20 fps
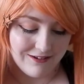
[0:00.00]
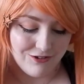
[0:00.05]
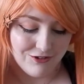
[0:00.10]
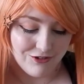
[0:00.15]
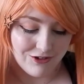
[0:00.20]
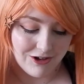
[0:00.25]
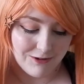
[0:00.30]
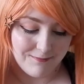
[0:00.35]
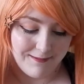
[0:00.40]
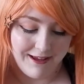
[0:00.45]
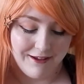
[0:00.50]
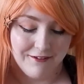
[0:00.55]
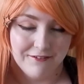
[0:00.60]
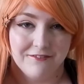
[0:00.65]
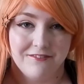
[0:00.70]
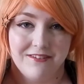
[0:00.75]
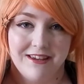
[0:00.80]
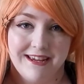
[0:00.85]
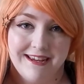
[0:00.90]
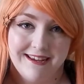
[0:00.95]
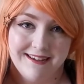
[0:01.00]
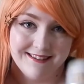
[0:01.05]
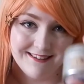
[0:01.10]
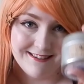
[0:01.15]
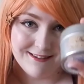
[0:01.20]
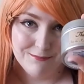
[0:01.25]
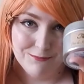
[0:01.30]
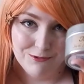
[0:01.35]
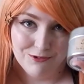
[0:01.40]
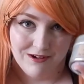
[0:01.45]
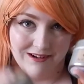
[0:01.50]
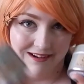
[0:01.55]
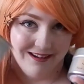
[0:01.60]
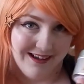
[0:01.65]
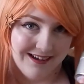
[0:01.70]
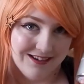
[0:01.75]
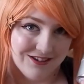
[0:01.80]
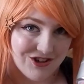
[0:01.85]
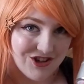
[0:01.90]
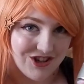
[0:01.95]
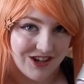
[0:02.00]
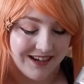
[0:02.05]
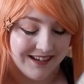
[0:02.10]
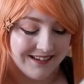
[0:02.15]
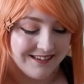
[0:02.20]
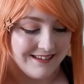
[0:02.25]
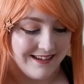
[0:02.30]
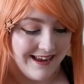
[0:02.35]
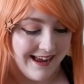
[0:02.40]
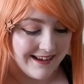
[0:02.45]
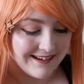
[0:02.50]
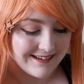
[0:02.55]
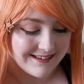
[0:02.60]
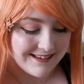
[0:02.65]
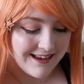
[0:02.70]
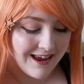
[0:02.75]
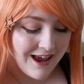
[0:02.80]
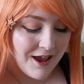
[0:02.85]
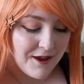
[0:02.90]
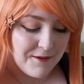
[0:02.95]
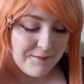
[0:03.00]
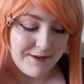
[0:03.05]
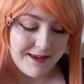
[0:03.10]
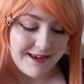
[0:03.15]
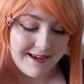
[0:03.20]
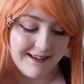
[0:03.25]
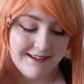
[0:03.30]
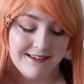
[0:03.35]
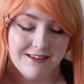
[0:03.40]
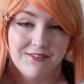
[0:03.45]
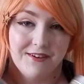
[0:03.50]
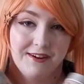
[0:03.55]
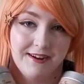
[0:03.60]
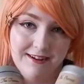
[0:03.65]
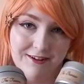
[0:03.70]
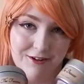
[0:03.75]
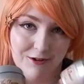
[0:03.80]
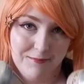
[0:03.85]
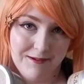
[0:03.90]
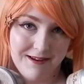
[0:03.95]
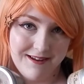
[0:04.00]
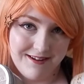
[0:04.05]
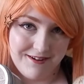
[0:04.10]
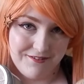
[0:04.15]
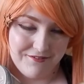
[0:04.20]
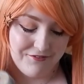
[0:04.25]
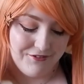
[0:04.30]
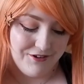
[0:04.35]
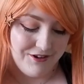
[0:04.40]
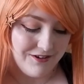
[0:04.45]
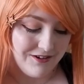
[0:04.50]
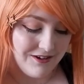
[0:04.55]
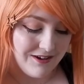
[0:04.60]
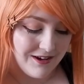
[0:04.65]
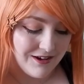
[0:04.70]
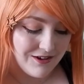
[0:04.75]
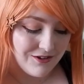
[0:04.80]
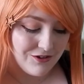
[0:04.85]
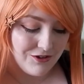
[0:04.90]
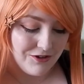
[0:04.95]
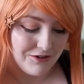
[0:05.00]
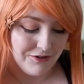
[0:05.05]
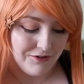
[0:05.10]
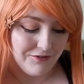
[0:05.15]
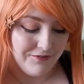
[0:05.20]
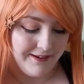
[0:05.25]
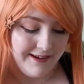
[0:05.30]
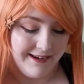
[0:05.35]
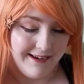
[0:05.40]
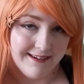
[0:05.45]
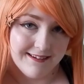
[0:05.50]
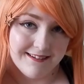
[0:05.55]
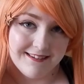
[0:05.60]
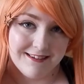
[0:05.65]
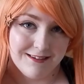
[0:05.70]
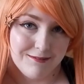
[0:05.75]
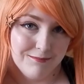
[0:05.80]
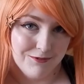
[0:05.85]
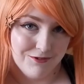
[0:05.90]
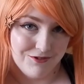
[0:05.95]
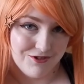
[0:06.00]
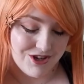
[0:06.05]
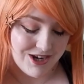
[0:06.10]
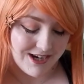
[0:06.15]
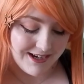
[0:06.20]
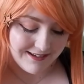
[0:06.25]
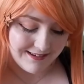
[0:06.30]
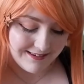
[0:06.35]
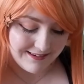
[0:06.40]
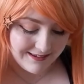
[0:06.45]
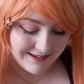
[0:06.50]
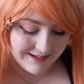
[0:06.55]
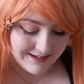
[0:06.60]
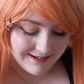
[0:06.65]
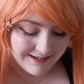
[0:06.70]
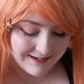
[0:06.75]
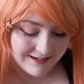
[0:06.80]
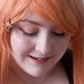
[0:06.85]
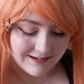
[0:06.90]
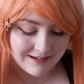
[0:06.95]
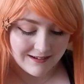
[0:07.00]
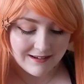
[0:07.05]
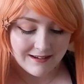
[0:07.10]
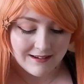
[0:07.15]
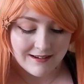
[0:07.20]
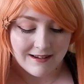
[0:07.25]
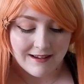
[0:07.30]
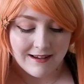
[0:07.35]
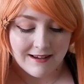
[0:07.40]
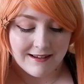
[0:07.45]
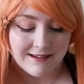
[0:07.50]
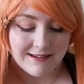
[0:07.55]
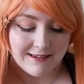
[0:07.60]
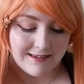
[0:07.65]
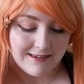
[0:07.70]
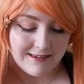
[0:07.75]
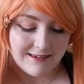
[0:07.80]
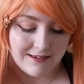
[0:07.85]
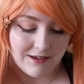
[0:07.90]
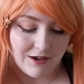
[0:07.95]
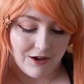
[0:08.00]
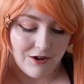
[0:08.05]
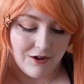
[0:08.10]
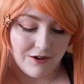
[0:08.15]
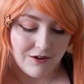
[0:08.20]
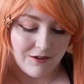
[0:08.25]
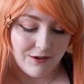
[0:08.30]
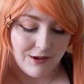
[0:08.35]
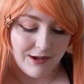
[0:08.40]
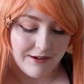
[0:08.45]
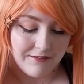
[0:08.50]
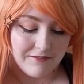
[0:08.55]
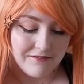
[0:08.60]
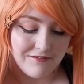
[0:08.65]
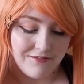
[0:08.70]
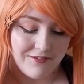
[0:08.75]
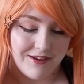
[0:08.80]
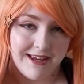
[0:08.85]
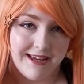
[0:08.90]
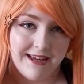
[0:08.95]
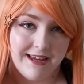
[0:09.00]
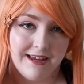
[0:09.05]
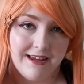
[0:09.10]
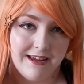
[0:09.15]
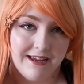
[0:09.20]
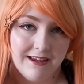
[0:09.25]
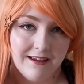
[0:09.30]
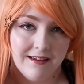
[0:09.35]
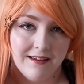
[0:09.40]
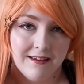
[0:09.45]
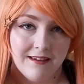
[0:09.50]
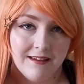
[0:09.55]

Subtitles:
to talk about the small and large jars next because they're a little bit different to the small jars. So the